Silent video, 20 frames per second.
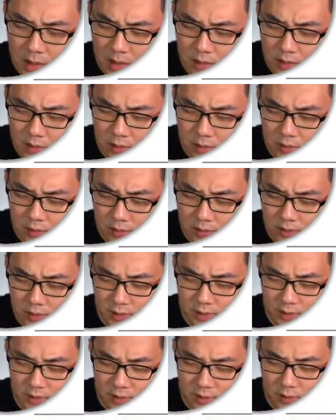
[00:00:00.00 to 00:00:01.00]
G
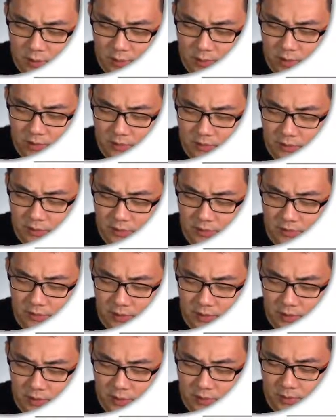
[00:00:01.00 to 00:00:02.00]
inverse is the domain of first
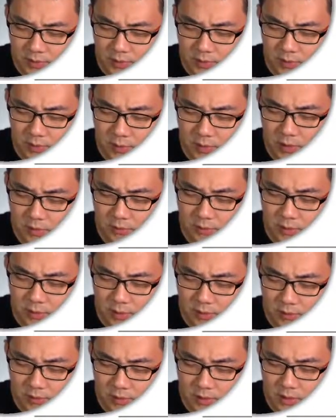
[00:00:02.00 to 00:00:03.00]
function, which is domain of
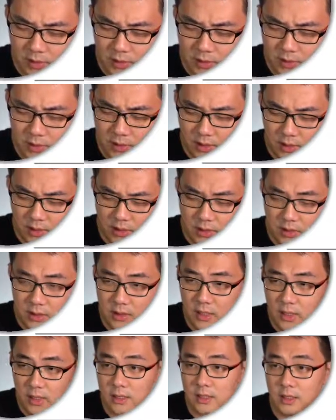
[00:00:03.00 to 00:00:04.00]
G inverse. In this
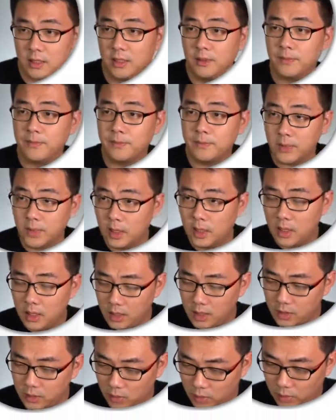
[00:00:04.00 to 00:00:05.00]
case here,
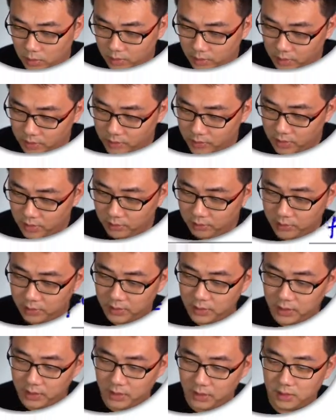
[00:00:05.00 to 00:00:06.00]
the domain of G
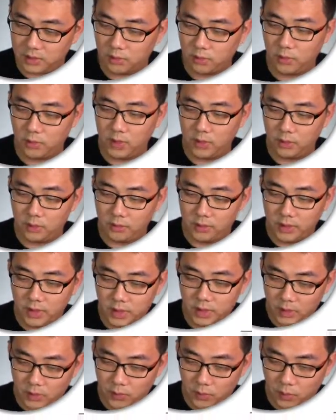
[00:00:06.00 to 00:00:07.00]
inverse is 1 over
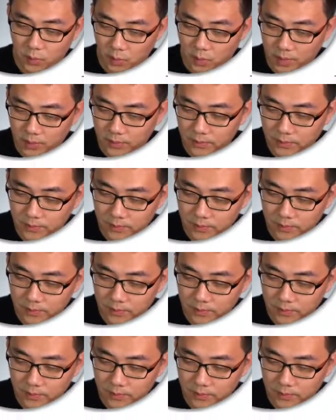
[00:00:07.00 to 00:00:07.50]
e to 1.